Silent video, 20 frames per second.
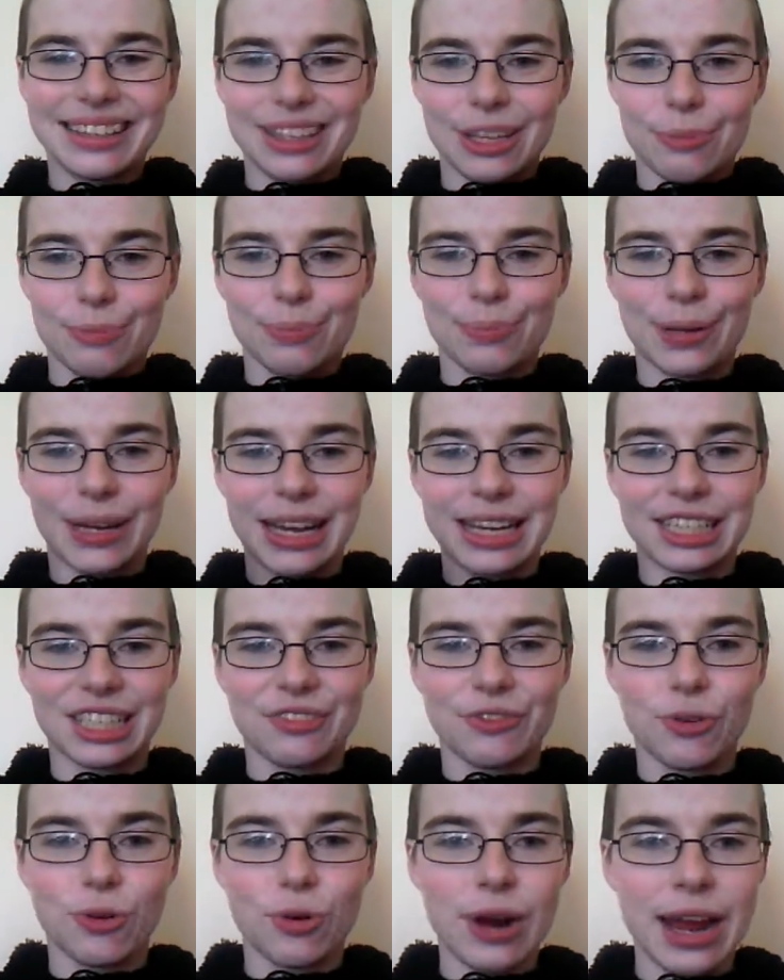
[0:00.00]
the
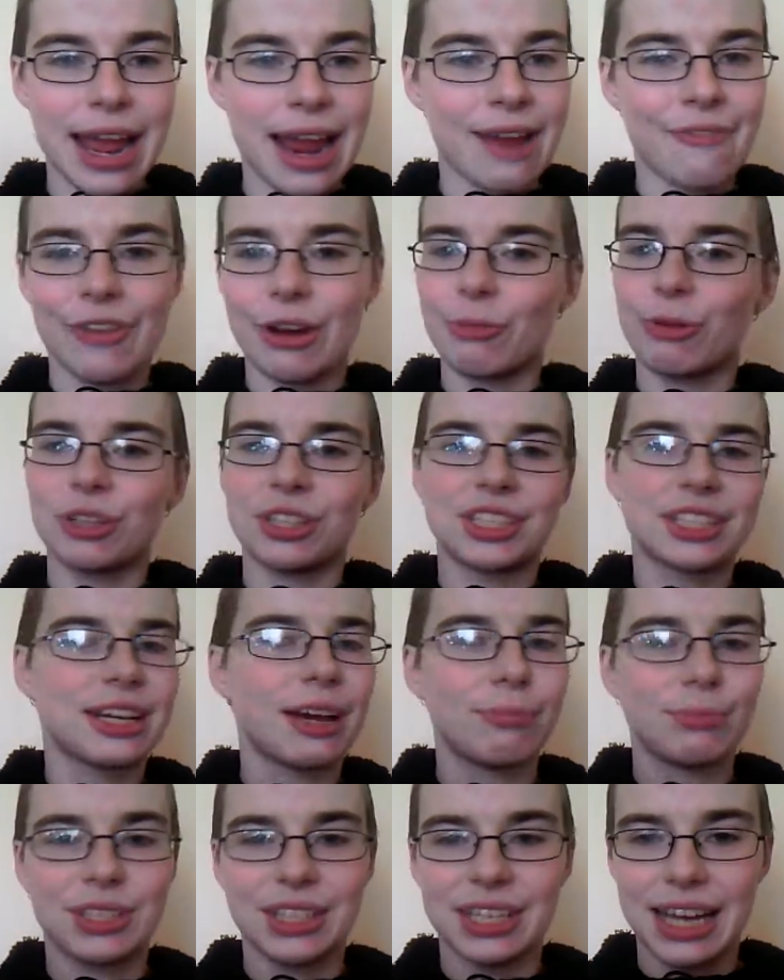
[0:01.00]
place for everyone to
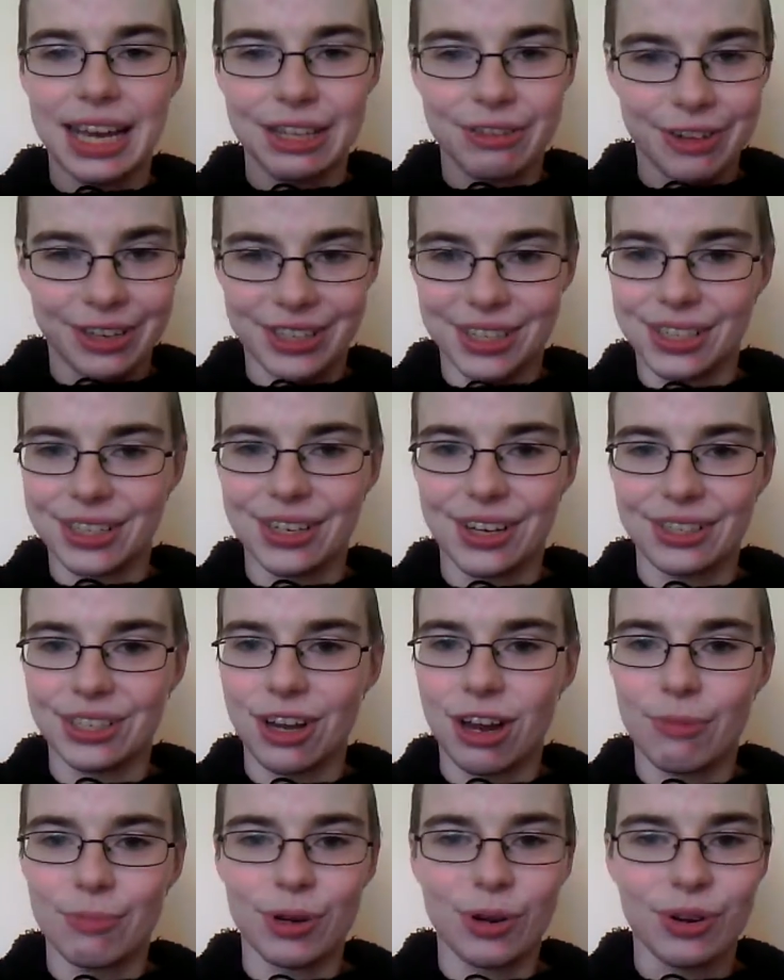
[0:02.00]
come together and discuss
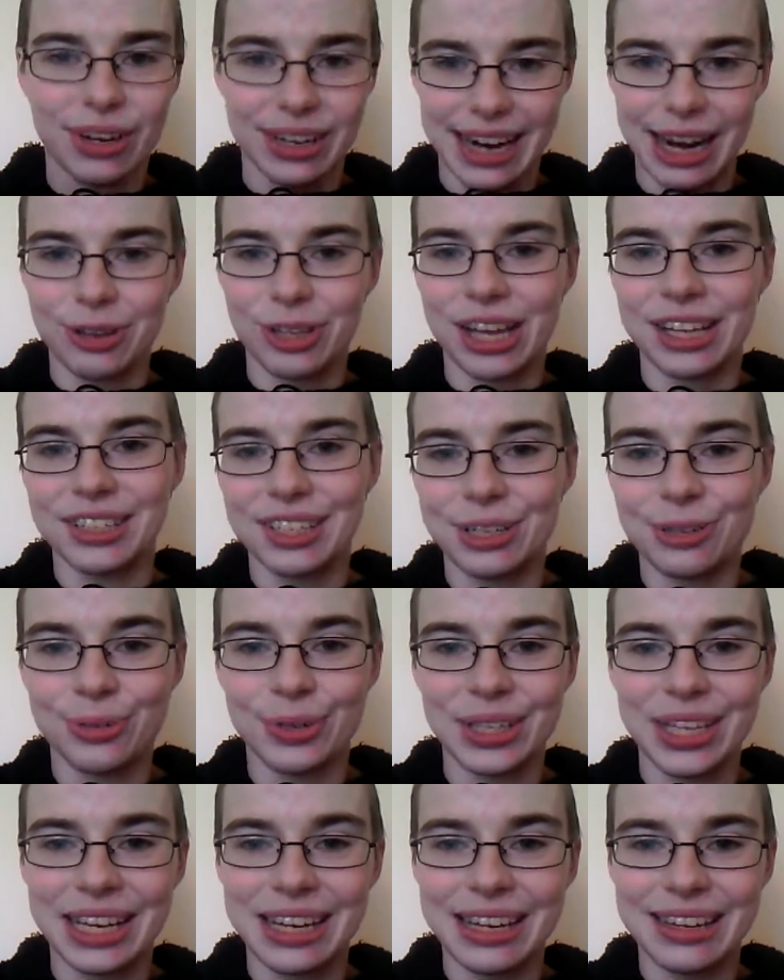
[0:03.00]
art block and how they deal
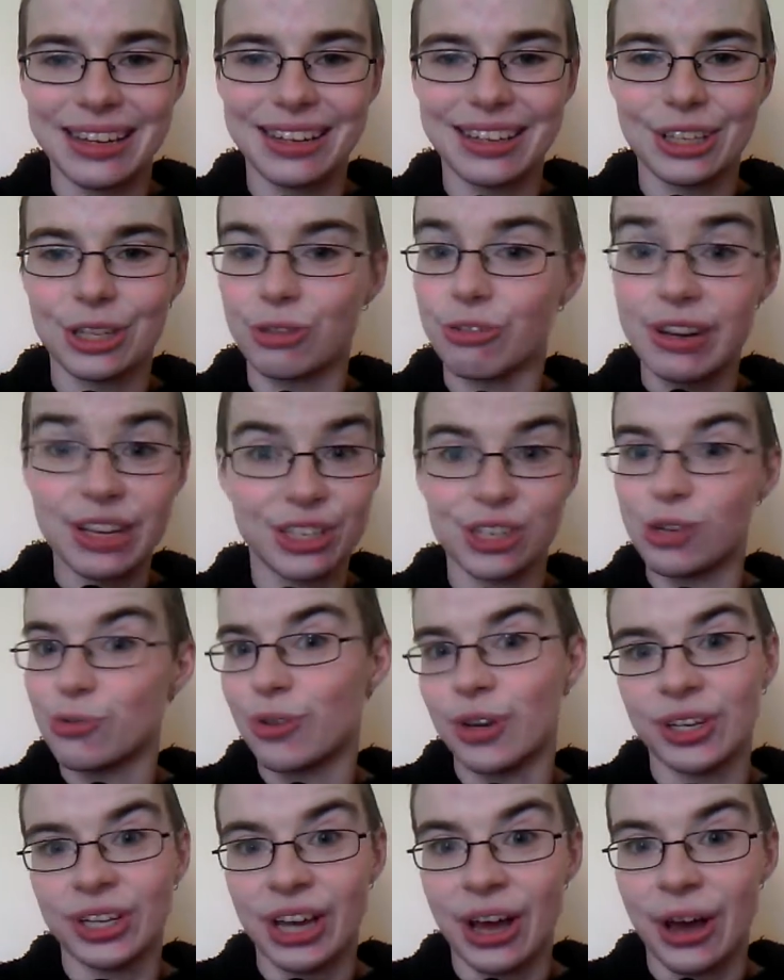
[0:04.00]
with it. 3, 2,
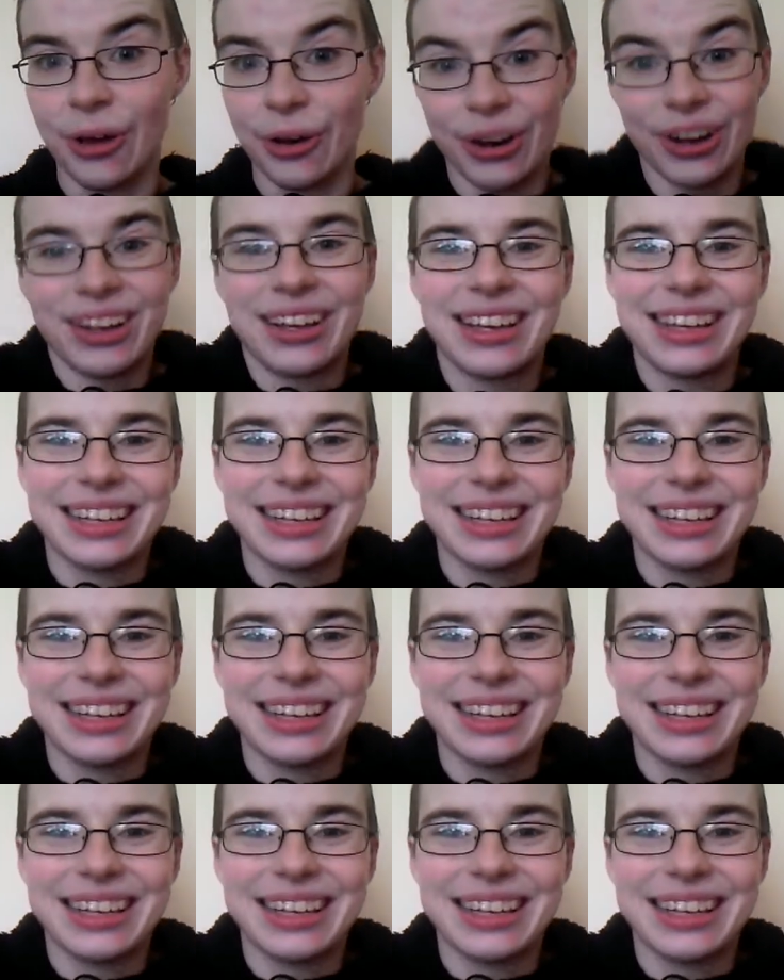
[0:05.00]
1, go.